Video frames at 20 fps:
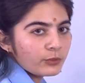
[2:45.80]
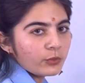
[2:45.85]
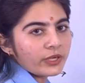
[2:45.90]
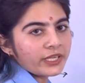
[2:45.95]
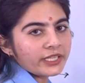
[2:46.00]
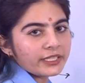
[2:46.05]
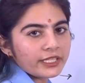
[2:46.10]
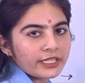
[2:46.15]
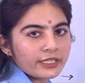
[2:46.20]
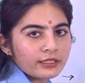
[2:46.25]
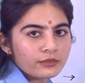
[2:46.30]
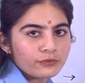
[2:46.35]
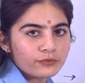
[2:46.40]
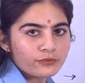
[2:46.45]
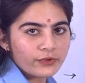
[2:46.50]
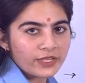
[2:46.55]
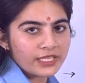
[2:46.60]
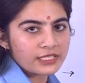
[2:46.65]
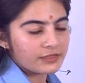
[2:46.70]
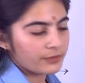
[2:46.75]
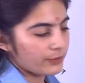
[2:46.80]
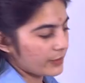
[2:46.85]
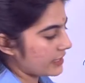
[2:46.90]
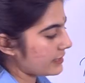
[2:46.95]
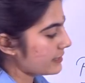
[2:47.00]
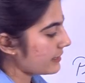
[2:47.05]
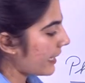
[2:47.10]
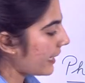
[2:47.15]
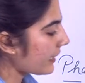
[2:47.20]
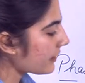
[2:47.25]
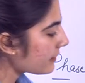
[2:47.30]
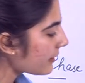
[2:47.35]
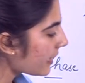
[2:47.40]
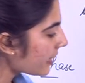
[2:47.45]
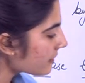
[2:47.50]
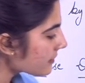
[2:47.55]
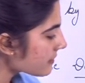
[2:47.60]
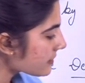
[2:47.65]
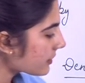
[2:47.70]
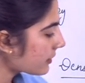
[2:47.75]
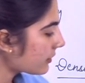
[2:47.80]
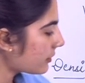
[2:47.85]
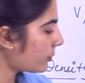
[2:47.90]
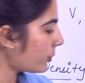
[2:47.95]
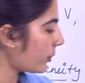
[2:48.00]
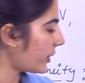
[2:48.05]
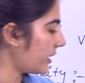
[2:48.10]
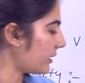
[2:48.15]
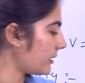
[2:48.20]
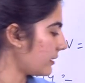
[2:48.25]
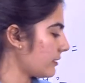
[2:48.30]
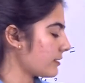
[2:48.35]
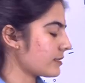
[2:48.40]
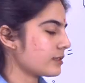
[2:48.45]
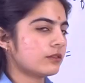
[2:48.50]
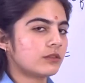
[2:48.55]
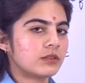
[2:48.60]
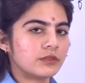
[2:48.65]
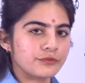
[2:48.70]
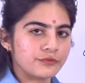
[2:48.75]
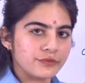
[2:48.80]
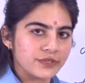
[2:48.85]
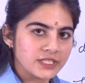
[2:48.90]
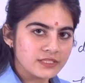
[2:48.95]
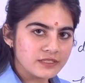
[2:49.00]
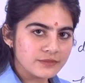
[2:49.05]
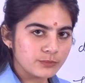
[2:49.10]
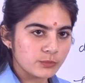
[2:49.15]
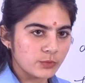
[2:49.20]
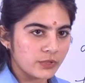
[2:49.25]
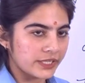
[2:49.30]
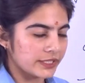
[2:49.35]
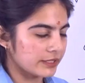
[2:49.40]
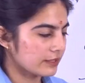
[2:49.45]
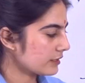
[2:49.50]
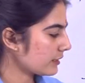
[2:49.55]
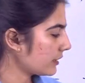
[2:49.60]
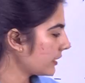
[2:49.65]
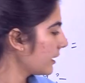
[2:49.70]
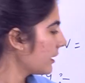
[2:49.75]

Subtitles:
point in phase space, and that single point is called phase point.